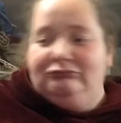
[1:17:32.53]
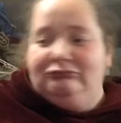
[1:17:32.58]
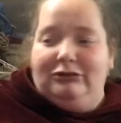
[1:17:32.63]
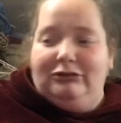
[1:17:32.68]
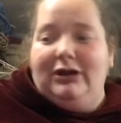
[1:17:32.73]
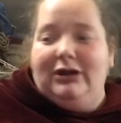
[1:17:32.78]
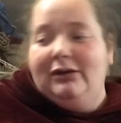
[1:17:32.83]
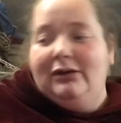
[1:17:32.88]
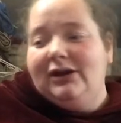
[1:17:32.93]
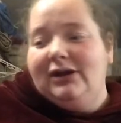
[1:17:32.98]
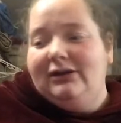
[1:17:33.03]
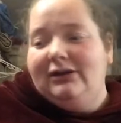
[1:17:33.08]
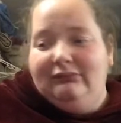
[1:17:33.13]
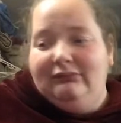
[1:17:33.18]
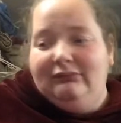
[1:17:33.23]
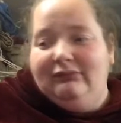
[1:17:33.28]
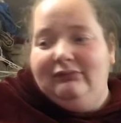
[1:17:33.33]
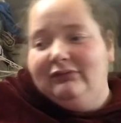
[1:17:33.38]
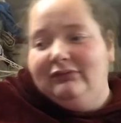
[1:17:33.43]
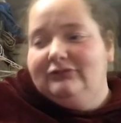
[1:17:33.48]
okay,
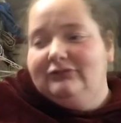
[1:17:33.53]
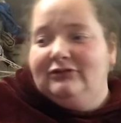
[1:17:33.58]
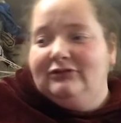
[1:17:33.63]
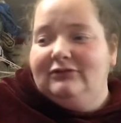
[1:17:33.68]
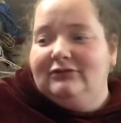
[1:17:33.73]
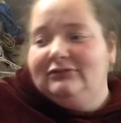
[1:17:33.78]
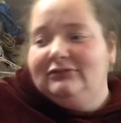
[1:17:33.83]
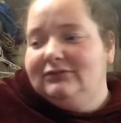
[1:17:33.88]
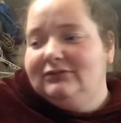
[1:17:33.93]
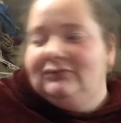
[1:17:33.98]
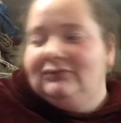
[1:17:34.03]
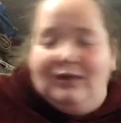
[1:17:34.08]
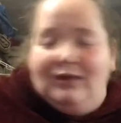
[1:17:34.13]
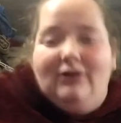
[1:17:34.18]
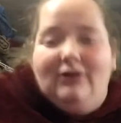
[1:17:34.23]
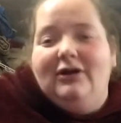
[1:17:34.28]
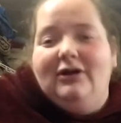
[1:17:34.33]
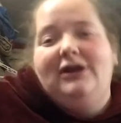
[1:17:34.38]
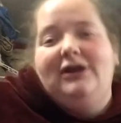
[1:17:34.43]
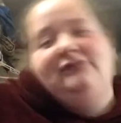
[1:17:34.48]
all
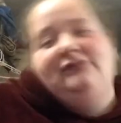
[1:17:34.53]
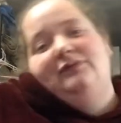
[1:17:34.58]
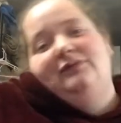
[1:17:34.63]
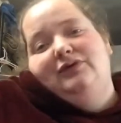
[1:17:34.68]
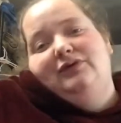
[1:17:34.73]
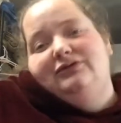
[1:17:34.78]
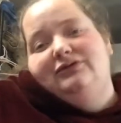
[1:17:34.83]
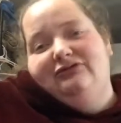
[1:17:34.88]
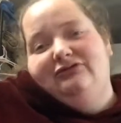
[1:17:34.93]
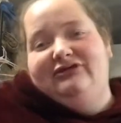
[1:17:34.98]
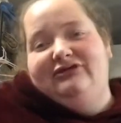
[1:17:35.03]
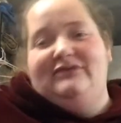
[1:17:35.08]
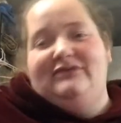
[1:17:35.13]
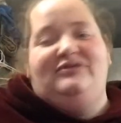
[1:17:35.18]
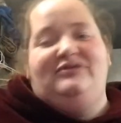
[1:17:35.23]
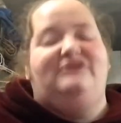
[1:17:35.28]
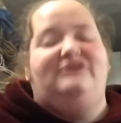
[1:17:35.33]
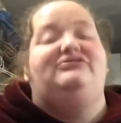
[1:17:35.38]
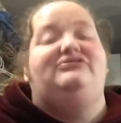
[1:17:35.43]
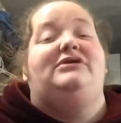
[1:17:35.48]
right, well, this seems
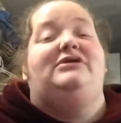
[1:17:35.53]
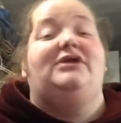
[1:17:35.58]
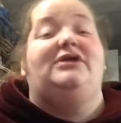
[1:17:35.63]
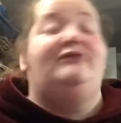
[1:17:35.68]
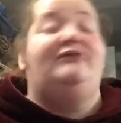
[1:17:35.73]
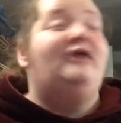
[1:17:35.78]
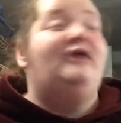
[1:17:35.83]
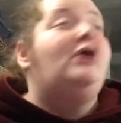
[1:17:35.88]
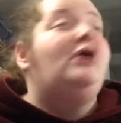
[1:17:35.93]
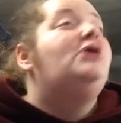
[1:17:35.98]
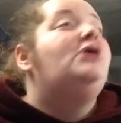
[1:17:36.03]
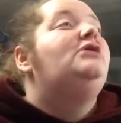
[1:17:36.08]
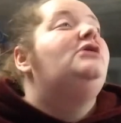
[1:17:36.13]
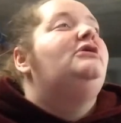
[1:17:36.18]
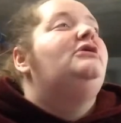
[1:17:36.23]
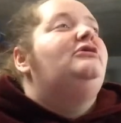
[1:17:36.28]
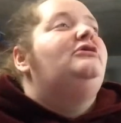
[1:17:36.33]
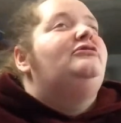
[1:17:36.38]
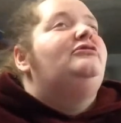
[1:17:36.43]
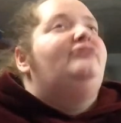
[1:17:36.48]
easy enough.
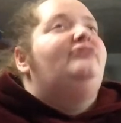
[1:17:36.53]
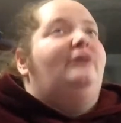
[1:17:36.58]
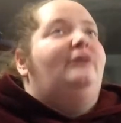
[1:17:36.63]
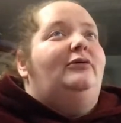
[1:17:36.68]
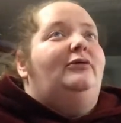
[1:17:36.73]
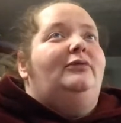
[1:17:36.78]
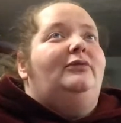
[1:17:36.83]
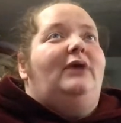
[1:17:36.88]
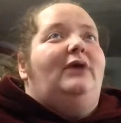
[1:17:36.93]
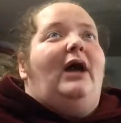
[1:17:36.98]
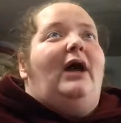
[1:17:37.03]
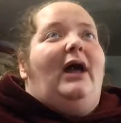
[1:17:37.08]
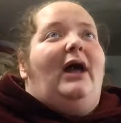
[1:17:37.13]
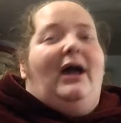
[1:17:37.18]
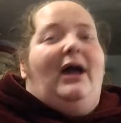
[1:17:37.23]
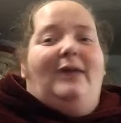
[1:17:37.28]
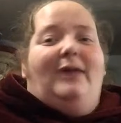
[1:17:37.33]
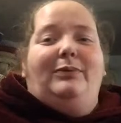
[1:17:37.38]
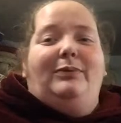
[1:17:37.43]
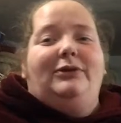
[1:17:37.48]
So
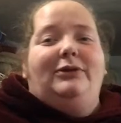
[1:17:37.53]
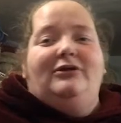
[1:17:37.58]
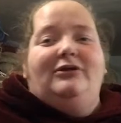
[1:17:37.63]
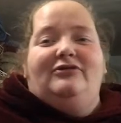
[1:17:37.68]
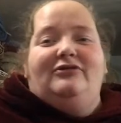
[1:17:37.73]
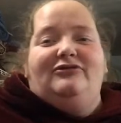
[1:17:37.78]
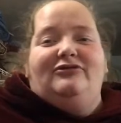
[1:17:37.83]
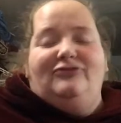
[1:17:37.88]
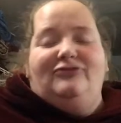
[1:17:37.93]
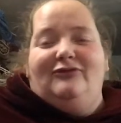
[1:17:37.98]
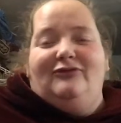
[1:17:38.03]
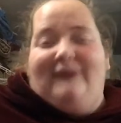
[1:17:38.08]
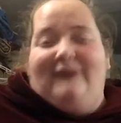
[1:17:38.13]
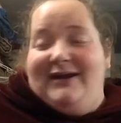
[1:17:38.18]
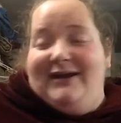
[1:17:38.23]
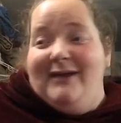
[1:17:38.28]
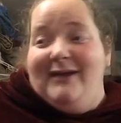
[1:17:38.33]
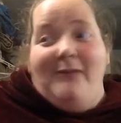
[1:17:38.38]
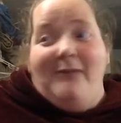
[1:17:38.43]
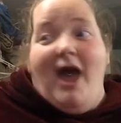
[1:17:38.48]
I put it on the stove, and
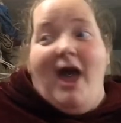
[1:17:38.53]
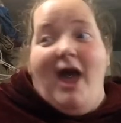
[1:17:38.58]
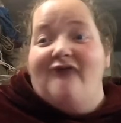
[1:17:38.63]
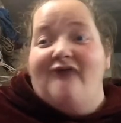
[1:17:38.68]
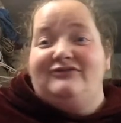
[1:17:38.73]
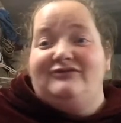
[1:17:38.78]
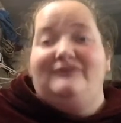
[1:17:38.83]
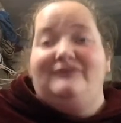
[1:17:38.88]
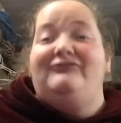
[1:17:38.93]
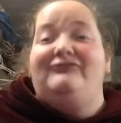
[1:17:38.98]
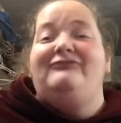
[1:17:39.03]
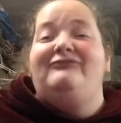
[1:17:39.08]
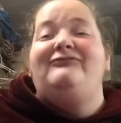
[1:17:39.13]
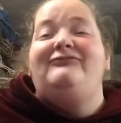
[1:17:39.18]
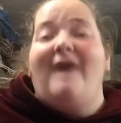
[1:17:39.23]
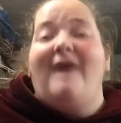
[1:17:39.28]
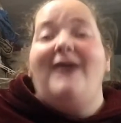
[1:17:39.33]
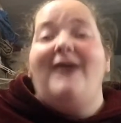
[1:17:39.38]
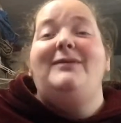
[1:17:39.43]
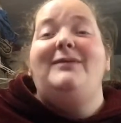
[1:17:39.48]
I'm having
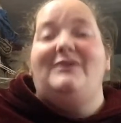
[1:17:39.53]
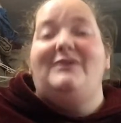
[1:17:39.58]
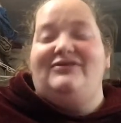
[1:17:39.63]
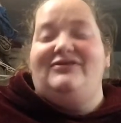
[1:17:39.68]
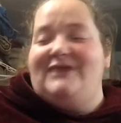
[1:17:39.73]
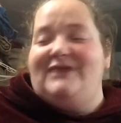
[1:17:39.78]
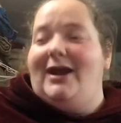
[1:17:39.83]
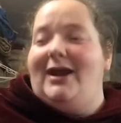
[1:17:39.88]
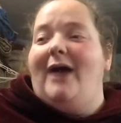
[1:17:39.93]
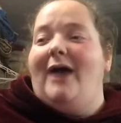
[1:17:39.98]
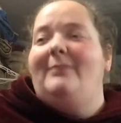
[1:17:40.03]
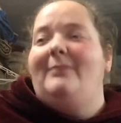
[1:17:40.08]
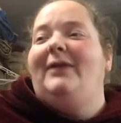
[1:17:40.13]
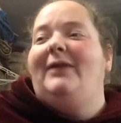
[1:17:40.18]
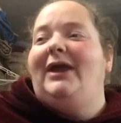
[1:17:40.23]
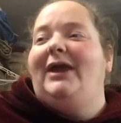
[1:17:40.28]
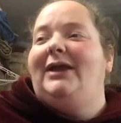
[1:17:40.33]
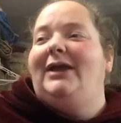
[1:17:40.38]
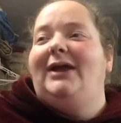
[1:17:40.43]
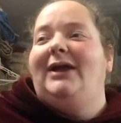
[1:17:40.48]
fun with it. I'm
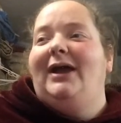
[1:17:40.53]
like,